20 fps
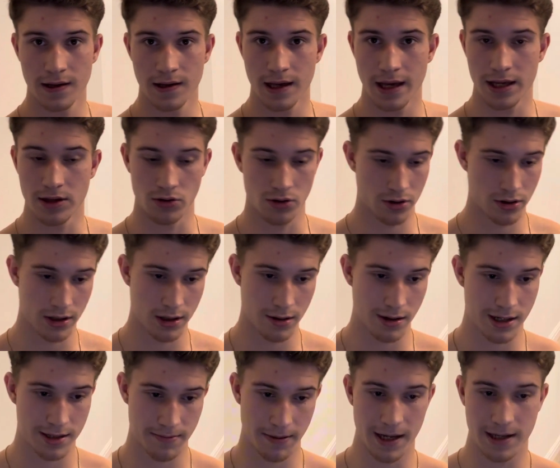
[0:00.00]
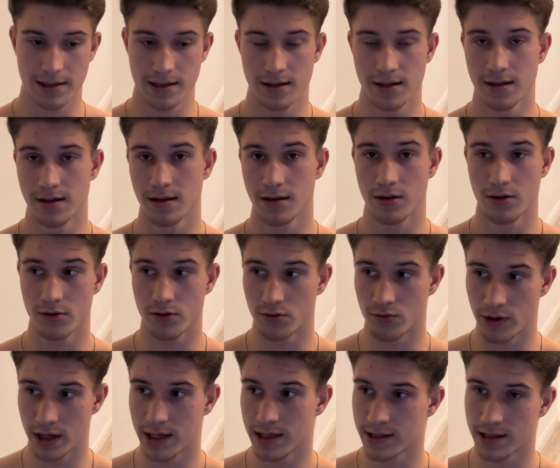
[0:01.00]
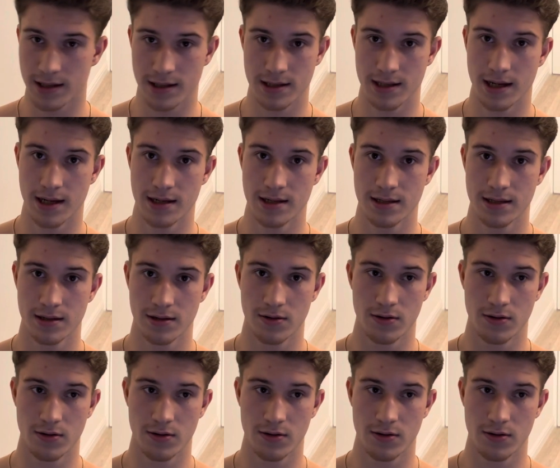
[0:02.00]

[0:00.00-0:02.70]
and you're gonna expect great success,